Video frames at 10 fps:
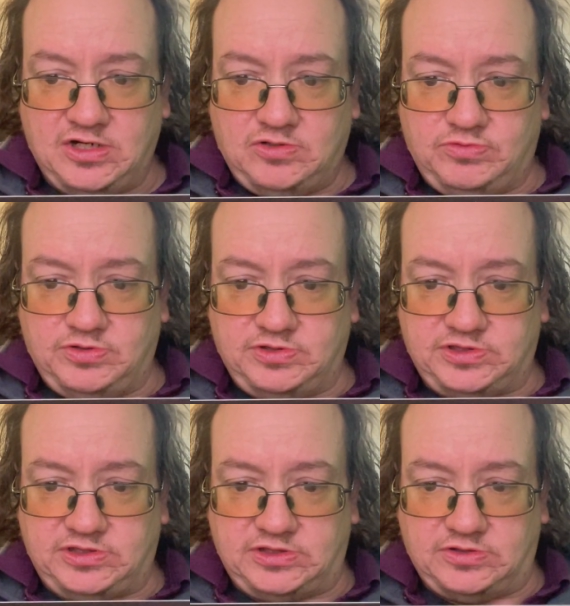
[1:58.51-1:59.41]

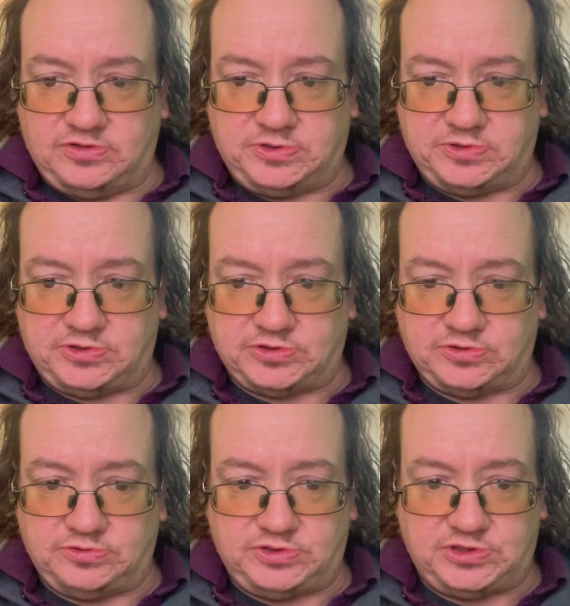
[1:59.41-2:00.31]
worthy enough
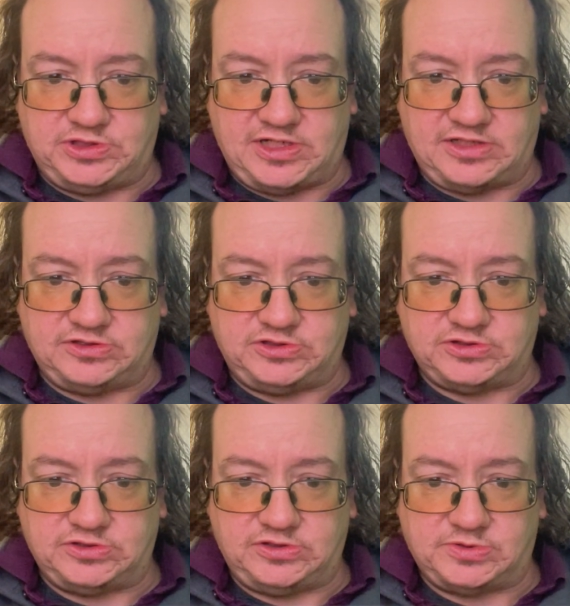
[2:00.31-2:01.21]
to share the
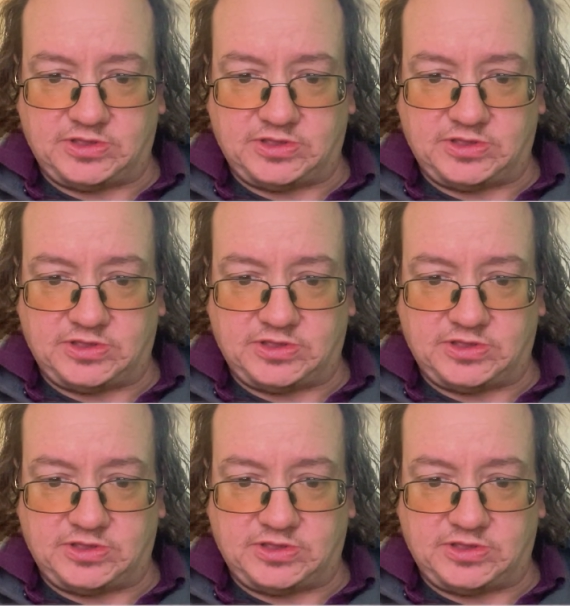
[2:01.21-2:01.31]
journey of